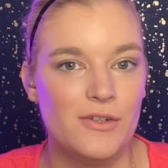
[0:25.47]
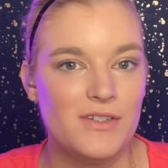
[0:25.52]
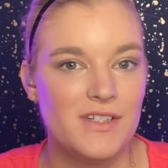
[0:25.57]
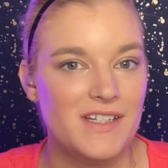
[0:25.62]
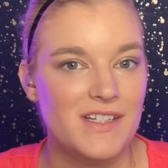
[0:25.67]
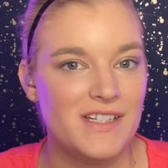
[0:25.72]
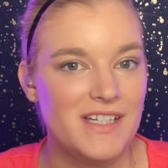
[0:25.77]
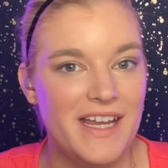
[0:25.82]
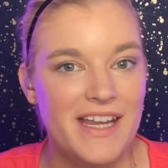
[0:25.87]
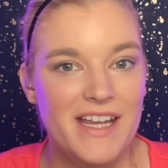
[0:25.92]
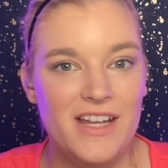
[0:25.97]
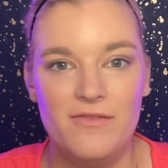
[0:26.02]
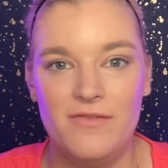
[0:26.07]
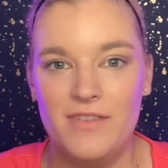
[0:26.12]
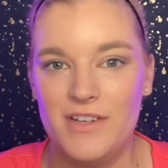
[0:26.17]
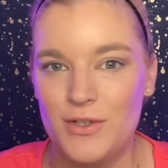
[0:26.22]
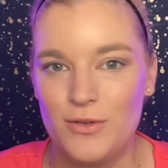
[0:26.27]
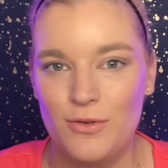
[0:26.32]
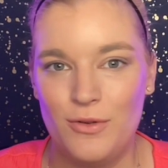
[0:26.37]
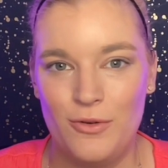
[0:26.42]
today,
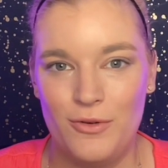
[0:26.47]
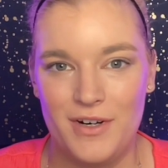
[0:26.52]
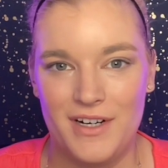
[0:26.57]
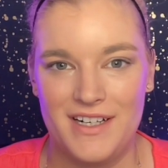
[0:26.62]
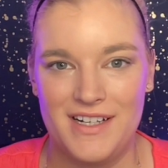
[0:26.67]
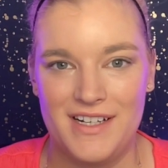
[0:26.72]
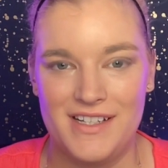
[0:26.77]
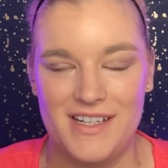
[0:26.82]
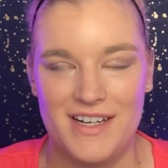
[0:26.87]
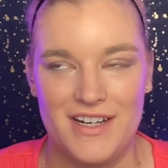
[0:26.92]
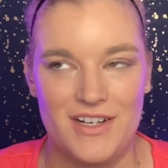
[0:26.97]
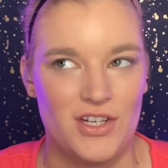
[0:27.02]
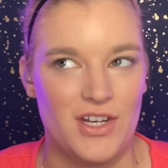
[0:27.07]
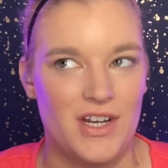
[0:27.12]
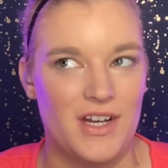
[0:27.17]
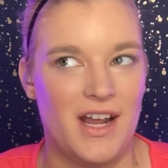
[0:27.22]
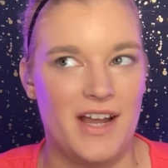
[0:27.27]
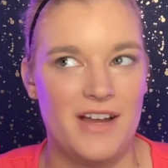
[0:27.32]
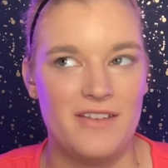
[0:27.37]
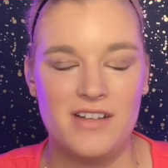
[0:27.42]
visual
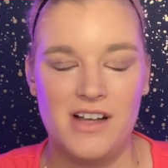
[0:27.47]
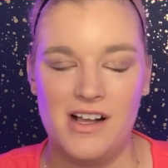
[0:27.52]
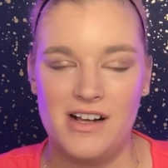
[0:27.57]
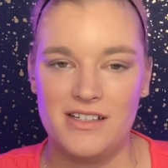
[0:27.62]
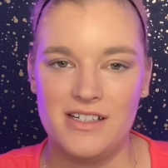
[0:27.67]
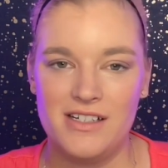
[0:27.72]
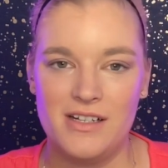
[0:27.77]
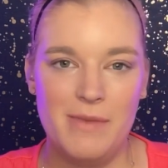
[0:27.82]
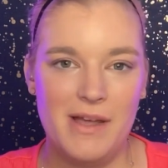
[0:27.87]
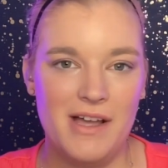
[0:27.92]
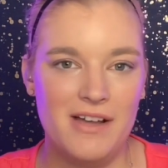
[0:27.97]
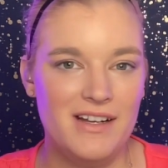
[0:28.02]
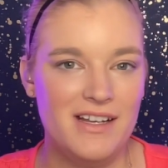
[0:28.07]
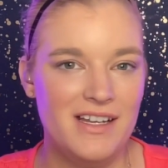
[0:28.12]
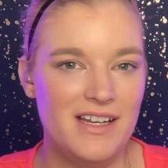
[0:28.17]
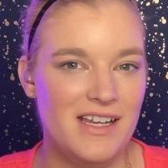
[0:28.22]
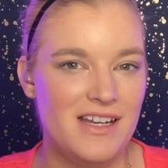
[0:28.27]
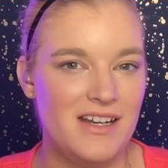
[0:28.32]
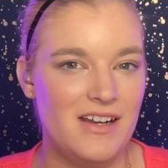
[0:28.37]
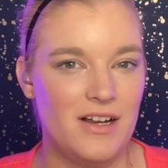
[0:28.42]
organization. I've talked about
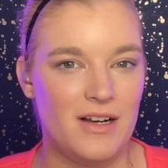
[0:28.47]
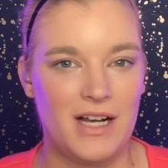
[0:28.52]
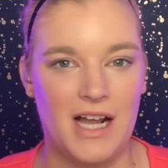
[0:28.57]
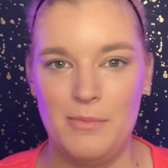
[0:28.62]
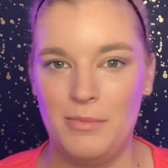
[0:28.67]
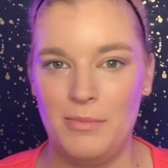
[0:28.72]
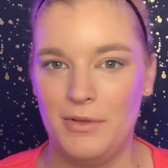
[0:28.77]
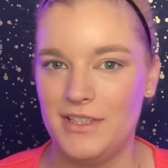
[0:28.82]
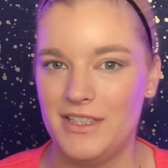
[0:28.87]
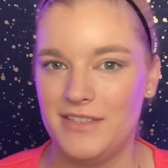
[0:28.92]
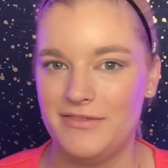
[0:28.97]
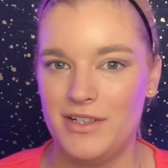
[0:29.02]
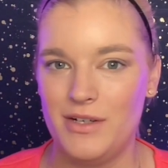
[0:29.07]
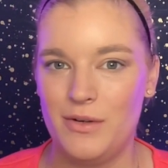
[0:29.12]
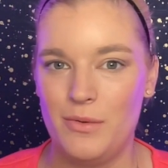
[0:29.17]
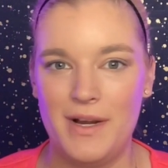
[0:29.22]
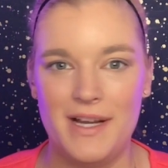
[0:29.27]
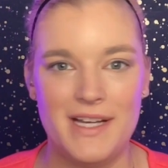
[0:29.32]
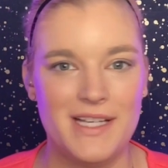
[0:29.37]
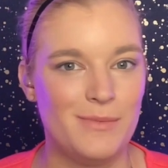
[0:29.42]
it in a couple different
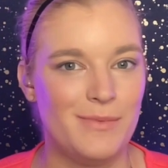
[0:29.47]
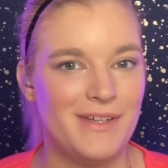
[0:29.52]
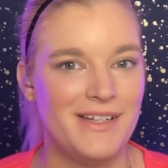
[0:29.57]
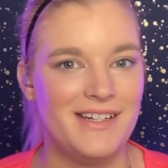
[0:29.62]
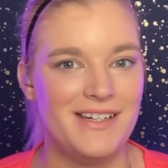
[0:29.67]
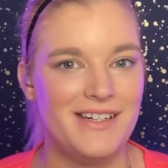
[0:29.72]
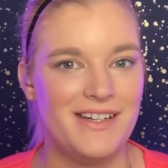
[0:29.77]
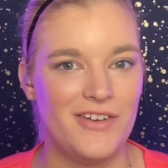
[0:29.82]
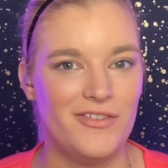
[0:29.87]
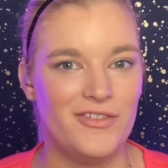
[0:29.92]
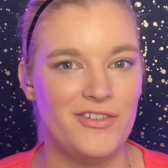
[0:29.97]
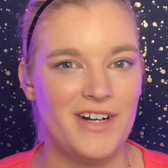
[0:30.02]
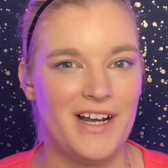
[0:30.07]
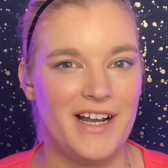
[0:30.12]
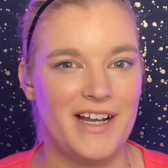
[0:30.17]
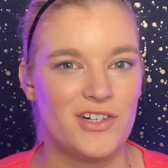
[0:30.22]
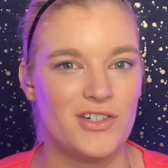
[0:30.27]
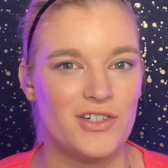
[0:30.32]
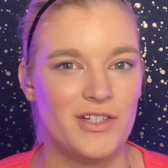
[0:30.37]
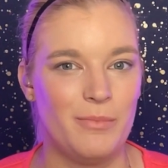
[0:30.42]
ways, but never
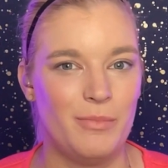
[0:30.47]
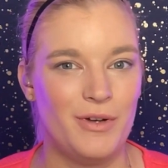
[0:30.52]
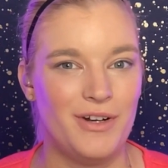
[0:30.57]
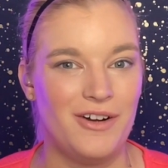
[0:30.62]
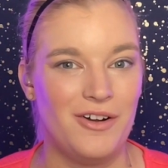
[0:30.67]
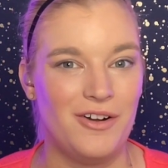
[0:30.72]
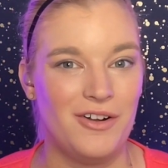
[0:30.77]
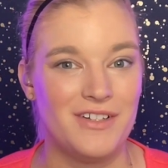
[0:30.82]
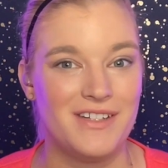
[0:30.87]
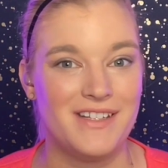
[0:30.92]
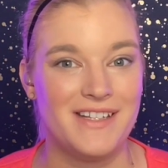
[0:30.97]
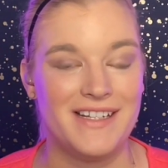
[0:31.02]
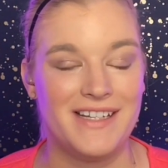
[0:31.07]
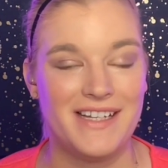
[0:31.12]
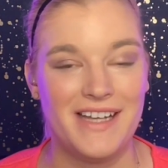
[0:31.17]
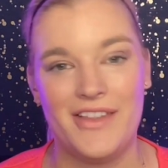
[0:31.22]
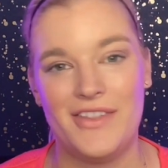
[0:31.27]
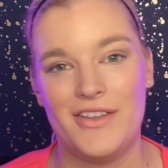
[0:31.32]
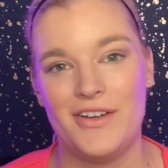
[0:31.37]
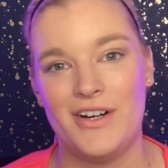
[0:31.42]
actually put it all
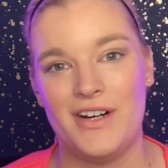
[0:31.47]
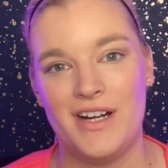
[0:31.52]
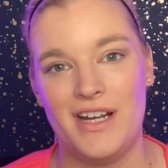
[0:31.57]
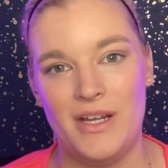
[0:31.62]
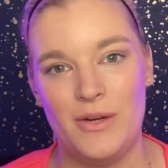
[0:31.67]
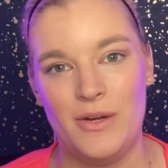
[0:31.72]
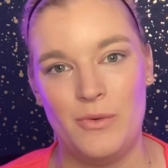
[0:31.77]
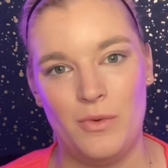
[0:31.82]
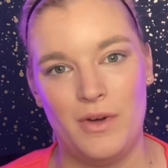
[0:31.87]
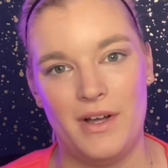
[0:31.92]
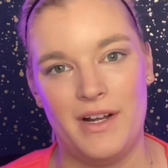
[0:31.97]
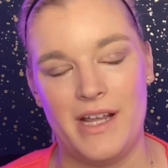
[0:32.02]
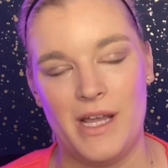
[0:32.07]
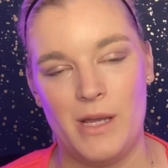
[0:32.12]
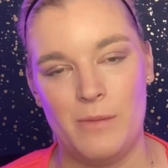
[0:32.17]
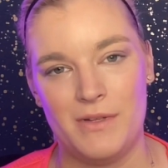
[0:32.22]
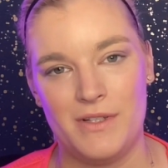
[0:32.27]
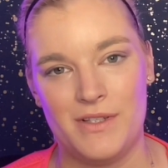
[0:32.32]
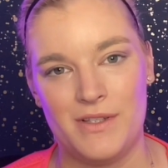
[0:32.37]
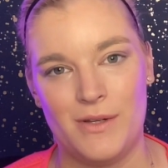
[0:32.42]
together in one
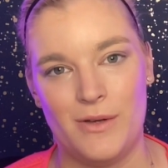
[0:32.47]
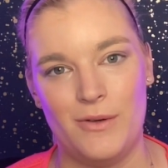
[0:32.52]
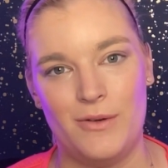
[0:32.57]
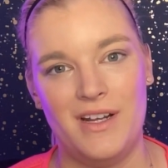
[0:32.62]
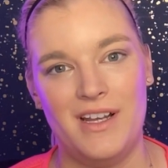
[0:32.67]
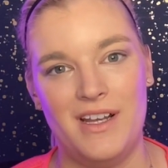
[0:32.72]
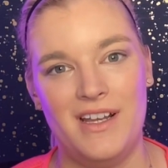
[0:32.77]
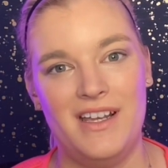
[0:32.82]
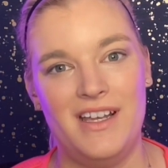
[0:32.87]
episode.